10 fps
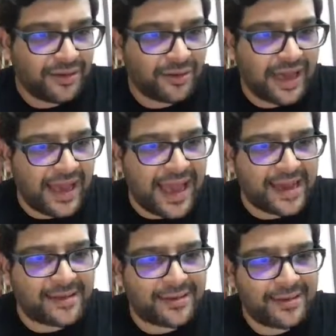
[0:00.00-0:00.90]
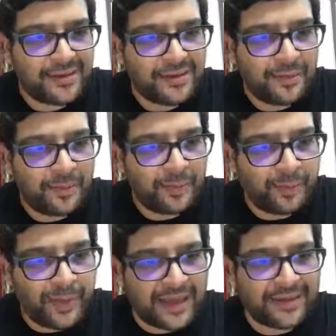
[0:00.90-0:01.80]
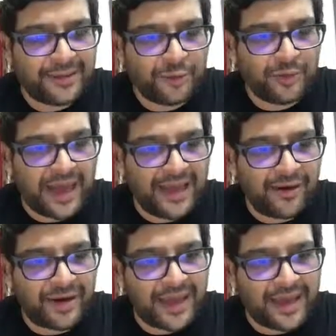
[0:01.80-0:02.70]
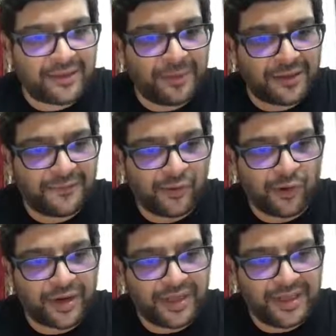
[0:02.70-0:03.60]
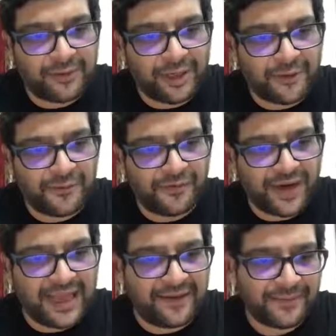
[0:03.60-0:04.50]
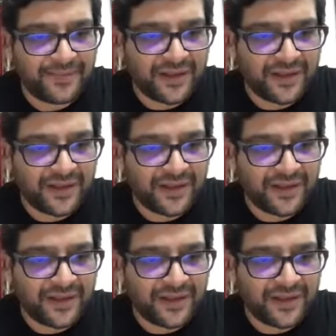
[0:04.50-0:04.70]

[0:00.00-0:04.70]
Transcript: So x plus 2y or x plus 4 equal to 5,